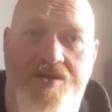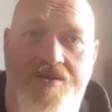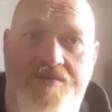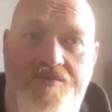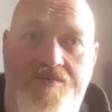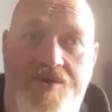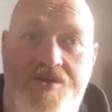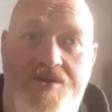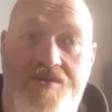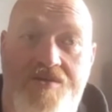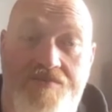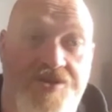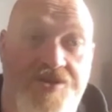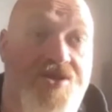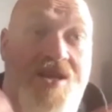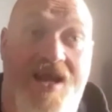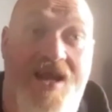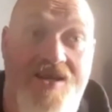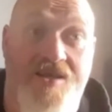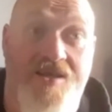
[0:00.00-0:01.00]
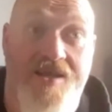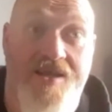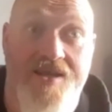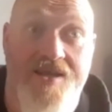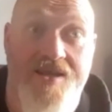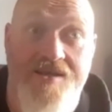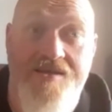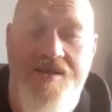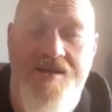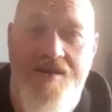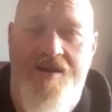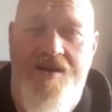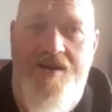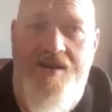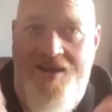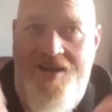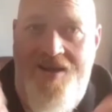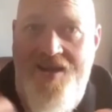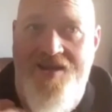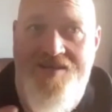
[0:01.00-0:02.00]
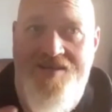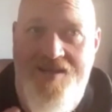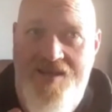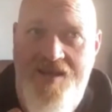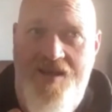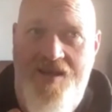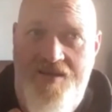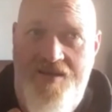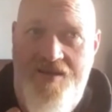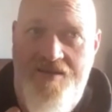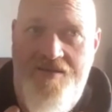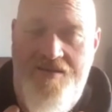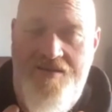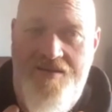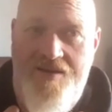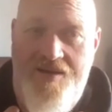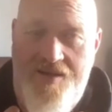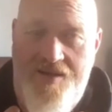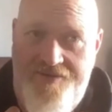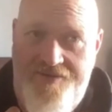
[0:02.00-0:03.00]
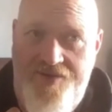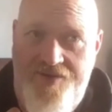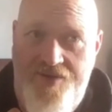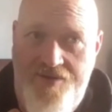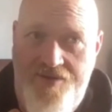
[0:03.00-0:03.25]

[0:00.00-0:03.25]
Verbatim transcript: which it actually is, I need to hear, I love you.